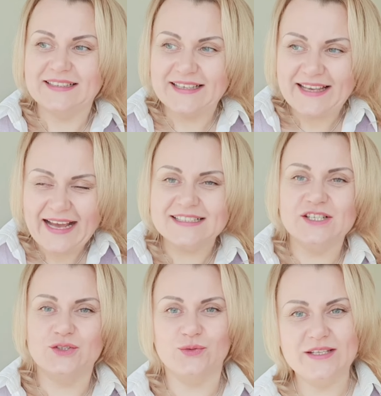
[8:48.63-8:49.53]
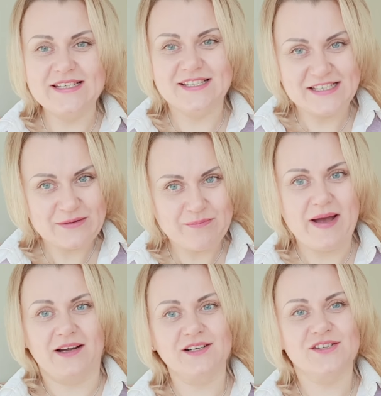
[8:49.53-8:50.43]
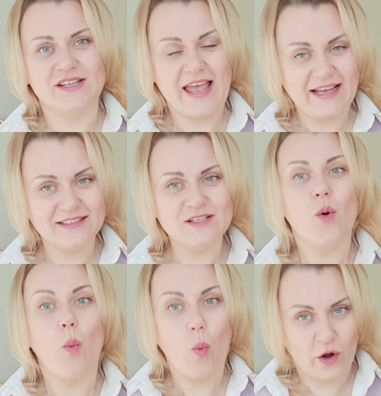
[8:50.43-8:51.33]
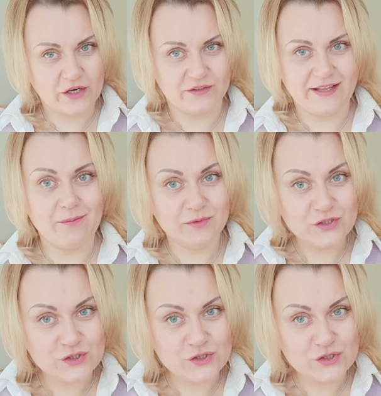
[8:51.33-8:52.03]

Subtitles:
get into these deep matters and work on them